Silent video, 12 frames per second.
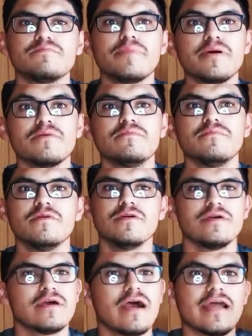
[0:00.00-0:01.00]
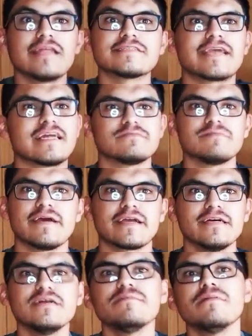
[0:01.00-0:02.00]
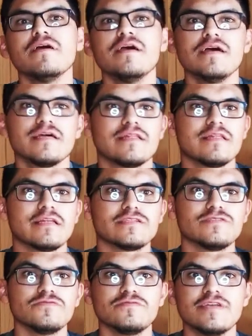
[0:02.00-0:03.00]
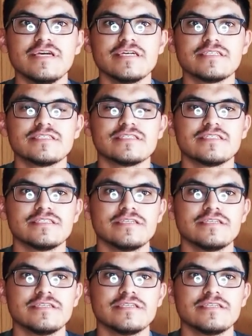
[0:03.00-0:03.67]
boom, all right, let's catch back up let's do this.